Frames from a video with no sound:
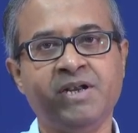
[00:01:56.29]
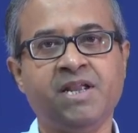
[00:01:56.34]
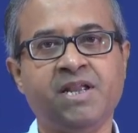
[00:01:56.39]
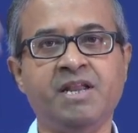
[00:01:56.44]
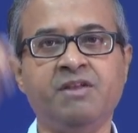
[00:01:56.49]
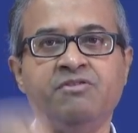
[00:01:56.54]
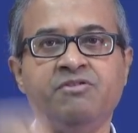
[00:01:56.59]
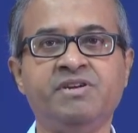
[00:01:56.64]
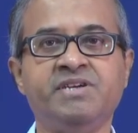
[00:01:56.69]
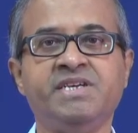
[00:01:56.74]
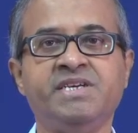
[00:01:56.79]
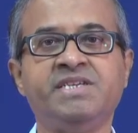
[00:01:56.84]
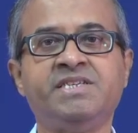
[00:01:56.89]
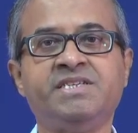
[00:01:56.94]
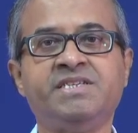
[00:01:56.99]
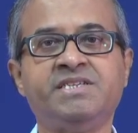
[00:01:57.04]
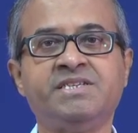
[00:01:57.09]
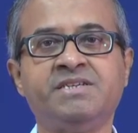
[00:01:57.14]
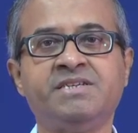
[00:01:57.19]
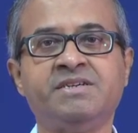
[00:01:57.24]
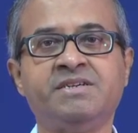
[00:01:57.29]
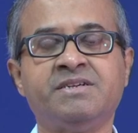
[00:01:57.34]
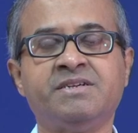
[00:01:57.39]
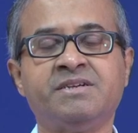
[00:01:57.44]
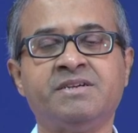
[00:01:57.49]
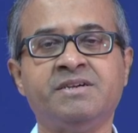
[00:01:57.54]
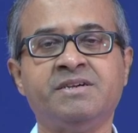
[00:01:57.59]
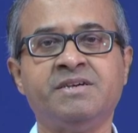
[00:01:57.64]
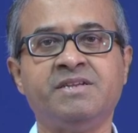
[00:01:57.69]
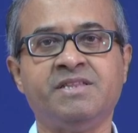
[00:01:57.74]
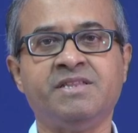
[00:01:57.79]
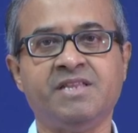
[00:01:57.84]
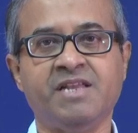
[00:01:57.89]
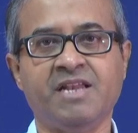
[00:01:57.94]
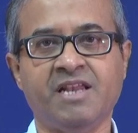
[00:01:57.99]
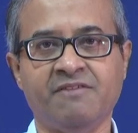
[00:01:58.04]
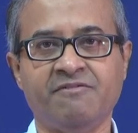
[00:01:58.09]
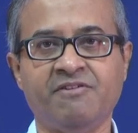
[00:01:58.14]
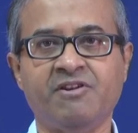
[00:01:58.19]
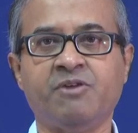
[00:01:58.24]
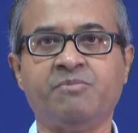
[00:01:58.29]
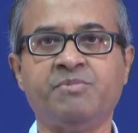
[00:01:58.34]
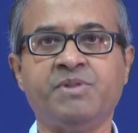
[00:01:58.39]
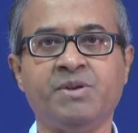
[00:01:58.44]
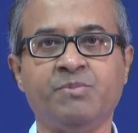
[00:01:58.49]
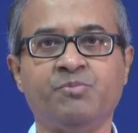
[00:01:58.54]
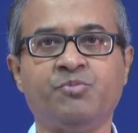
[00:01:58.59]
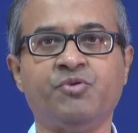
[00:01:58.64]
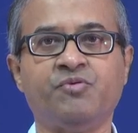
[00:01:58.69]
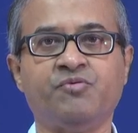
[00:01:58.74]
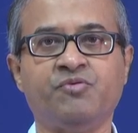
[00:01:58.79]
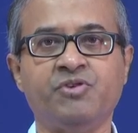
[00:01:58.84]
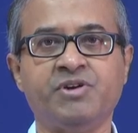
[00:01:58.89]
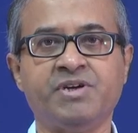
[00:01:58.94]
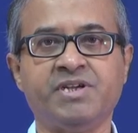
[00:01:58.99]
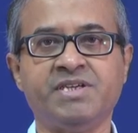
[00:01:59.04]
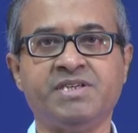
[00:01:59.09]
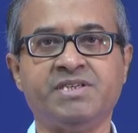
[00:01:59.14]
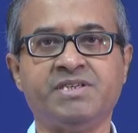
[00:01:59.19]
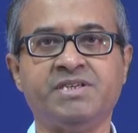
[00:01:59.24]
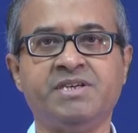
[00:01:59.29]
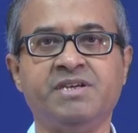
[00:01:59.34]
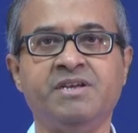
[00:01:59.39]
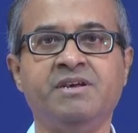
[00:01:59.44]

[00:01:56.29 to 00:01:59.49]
till we reach the level of the input voltage.